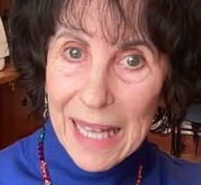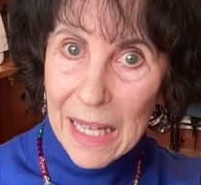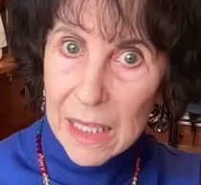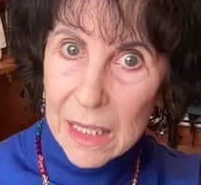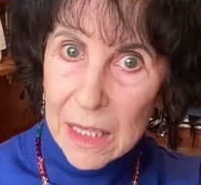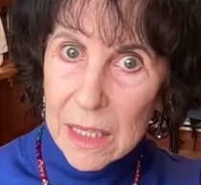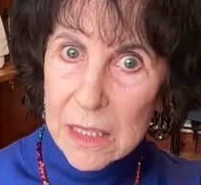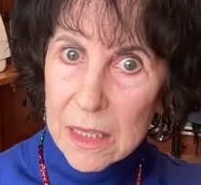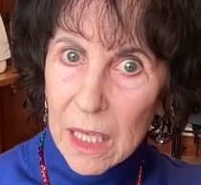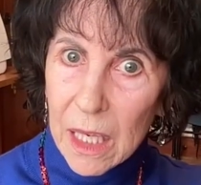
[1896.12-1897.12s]
That
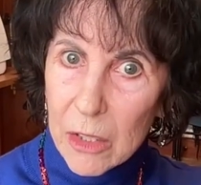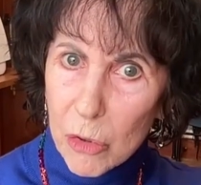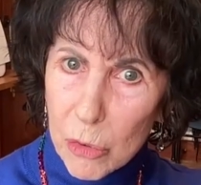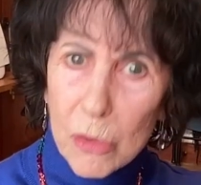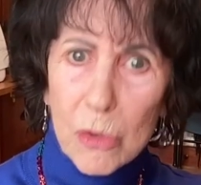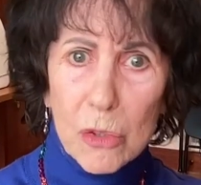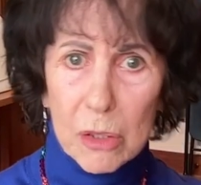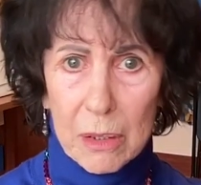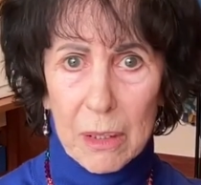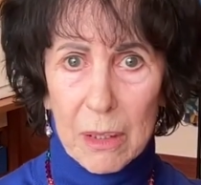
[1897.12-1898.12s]
is a
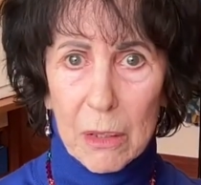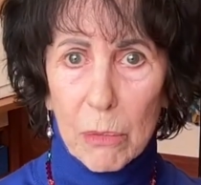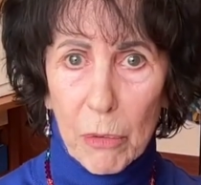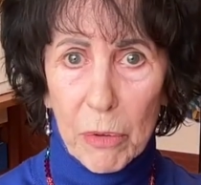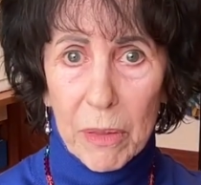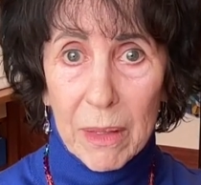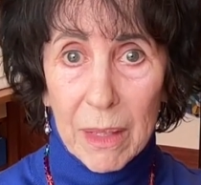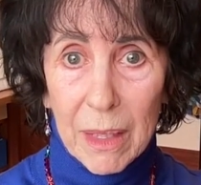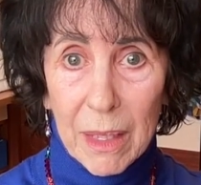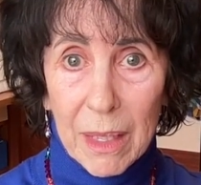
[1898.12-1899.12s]
huge growth.
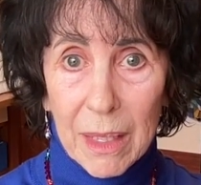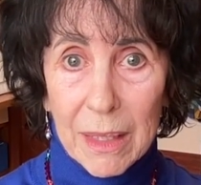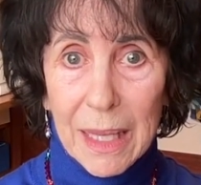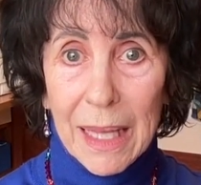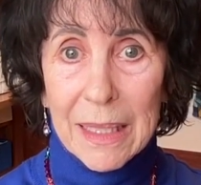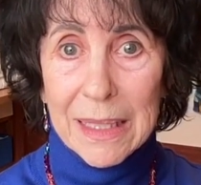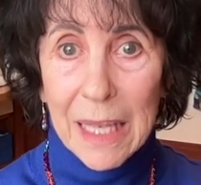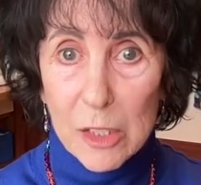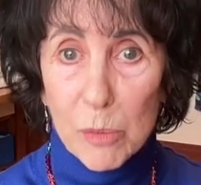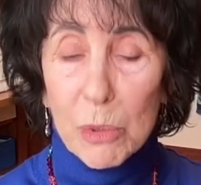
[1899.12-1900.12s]
That
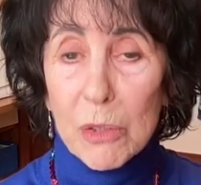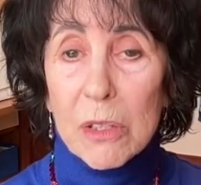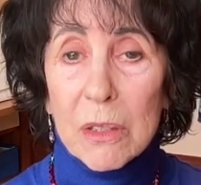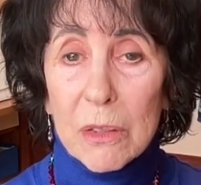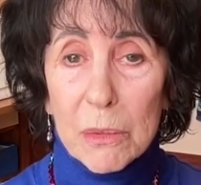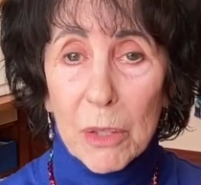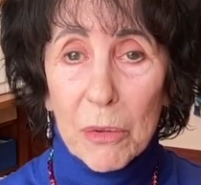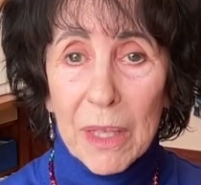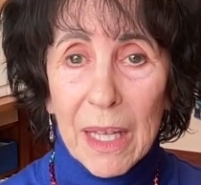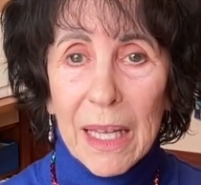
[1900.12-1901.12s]
takes personal
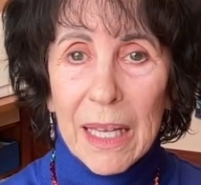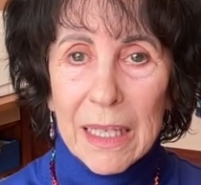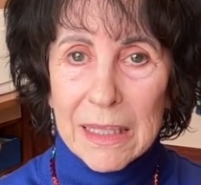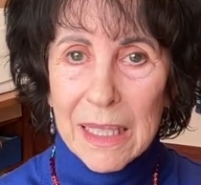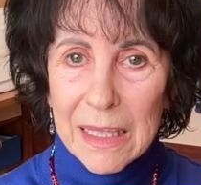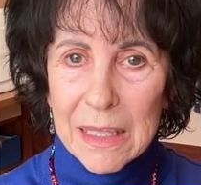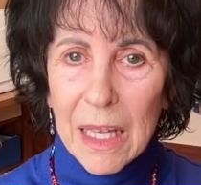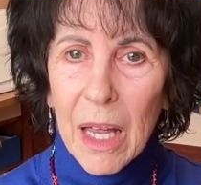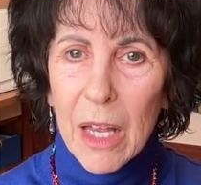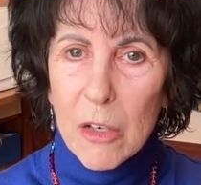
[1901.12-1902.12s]
growth, and it takes
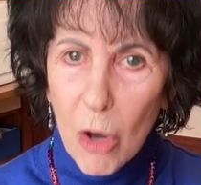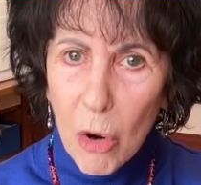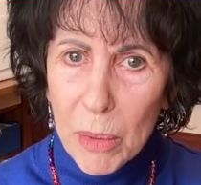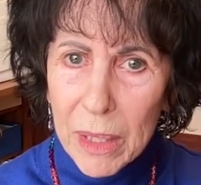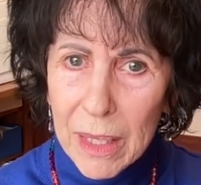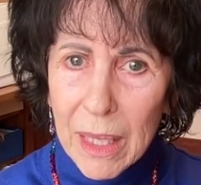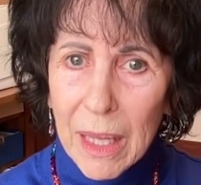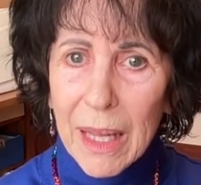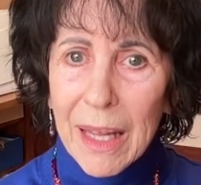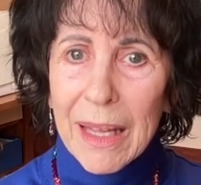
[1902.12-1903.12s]
knowing
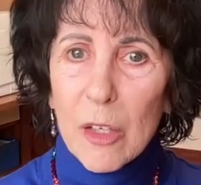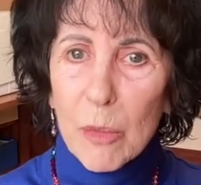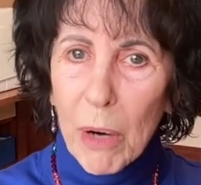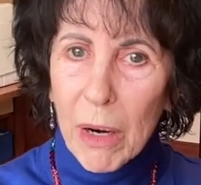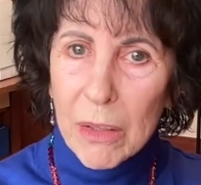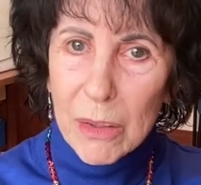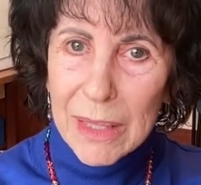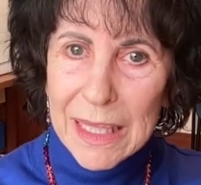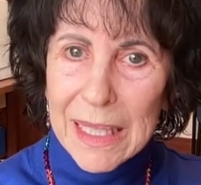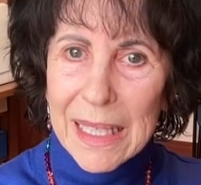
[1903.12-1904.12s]
your
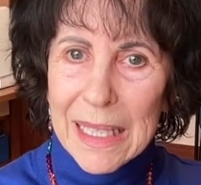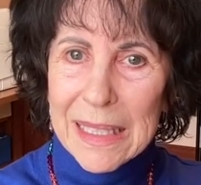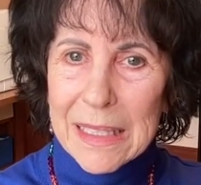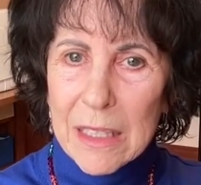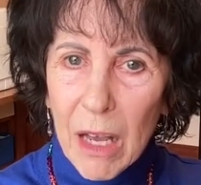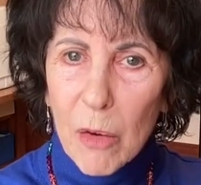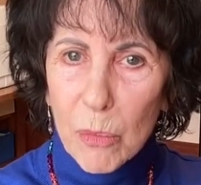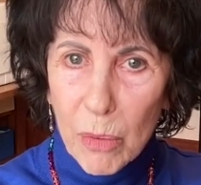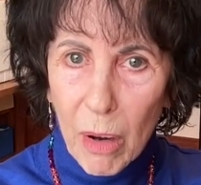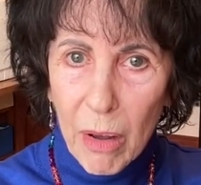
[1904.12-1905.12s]
partner is not
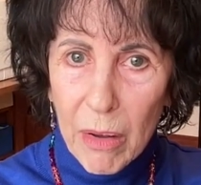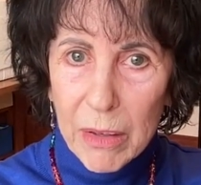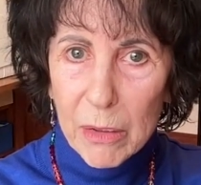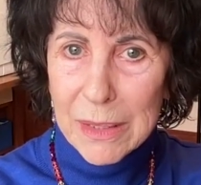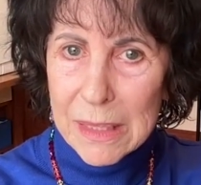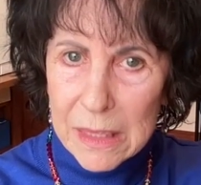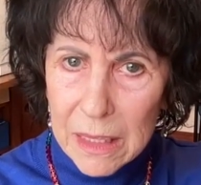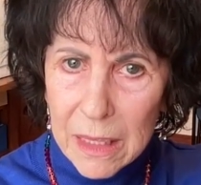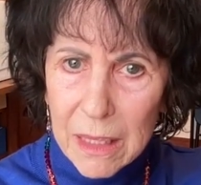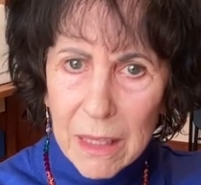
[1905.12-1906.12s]
wrong or
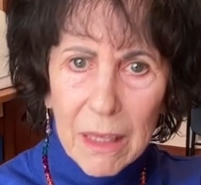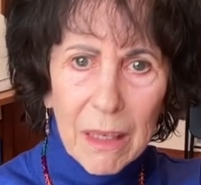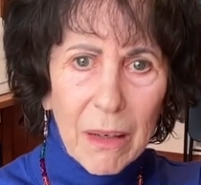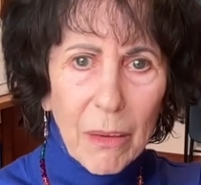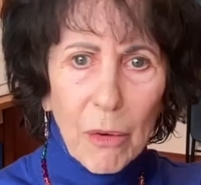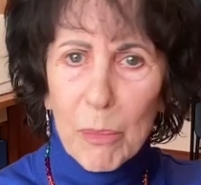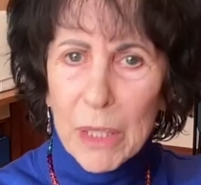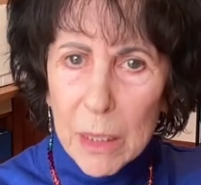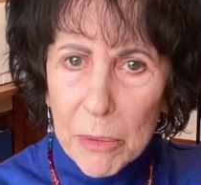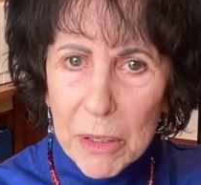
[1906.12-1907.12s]
sick or
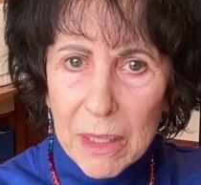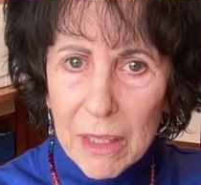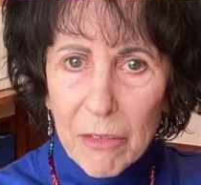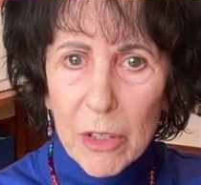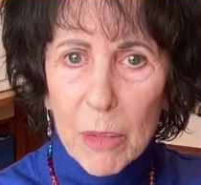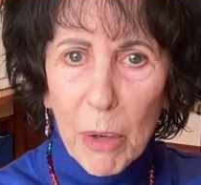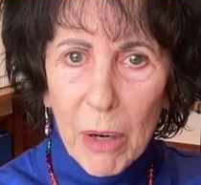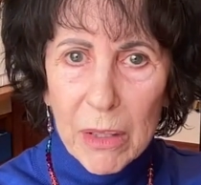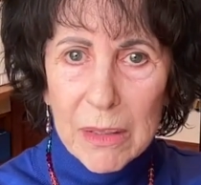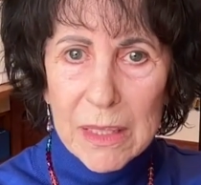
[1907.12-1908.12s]
manipulative. Your
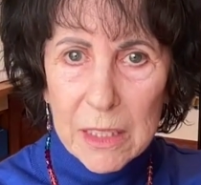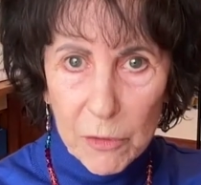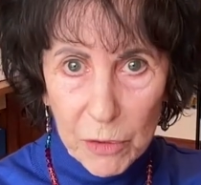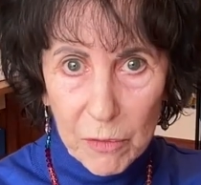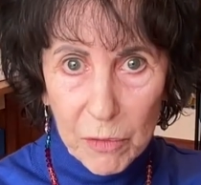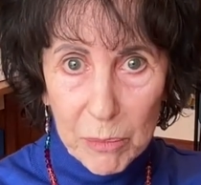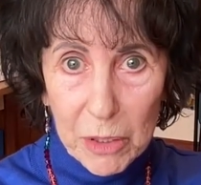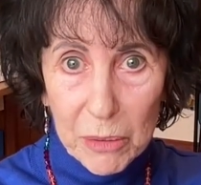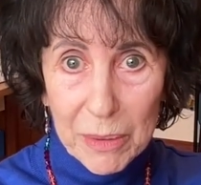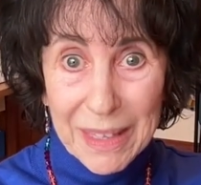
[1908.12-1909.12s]
partner is different from
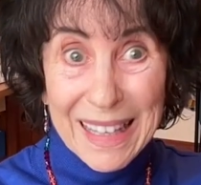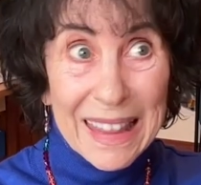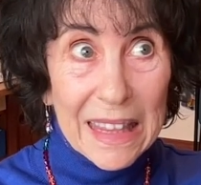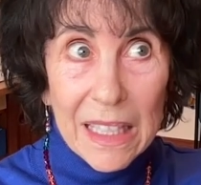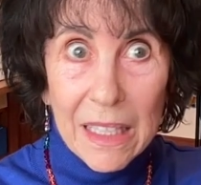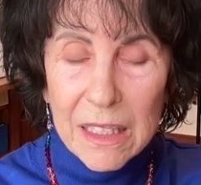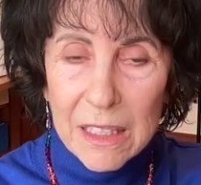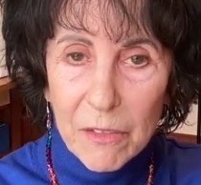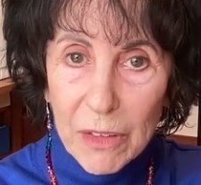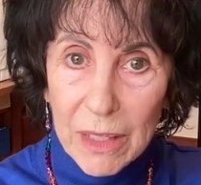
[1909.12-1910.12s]
you. They think
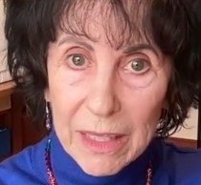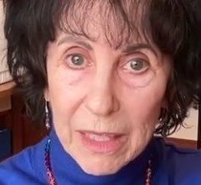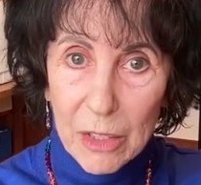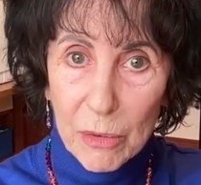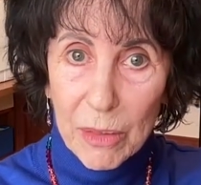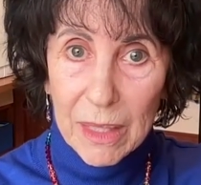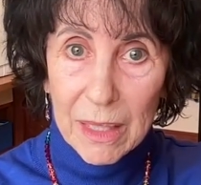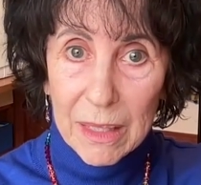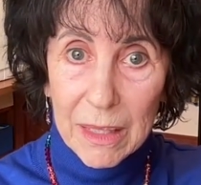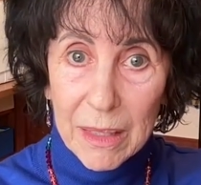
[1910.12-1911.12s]
differently than you think.